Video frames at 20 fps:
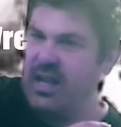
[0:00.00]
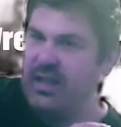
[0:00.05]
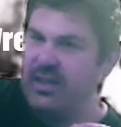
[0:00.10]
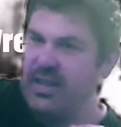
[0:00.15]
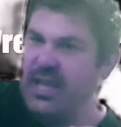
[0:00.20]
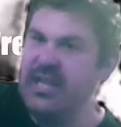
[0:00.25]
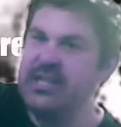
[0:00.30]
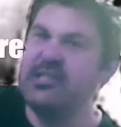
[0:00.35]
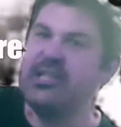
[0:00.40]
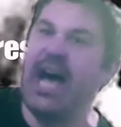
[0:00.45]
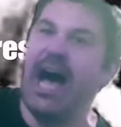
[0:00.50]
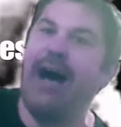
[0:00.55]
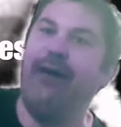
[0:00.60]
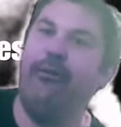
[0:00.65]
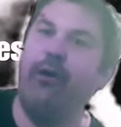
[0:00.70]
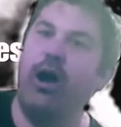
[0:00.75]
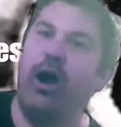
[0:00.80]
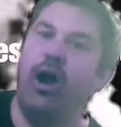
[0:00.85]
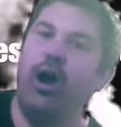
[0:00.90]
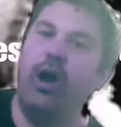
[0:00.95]
the
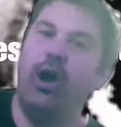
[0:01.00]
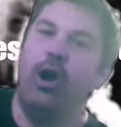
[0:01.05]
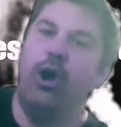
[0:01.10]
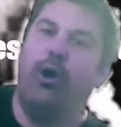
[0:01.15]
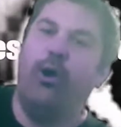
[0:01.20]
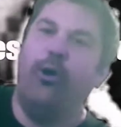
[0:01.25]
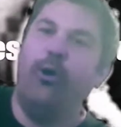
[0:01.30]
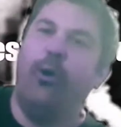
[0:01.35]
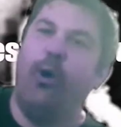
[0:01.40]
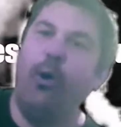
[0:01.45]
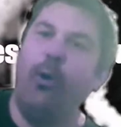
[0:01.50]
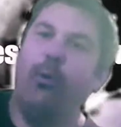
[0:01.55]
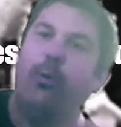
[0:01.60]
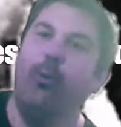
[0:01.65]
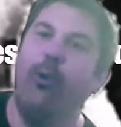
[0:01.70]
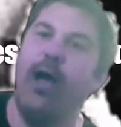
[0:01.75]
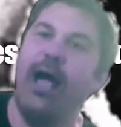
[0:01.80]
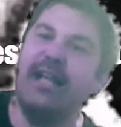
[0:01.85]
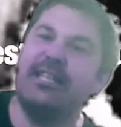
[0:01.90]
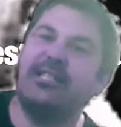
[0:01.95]
Zahra
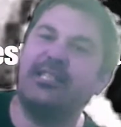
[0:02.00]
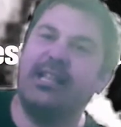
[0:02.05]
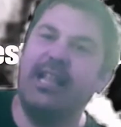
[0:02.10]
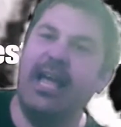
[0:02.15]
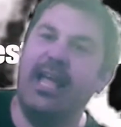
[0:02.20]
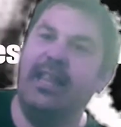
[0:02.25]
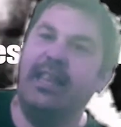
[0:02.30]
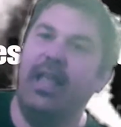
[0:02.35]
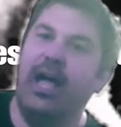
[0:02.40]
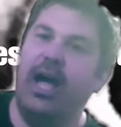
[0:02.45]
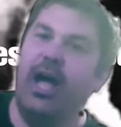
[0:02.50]
Wrestling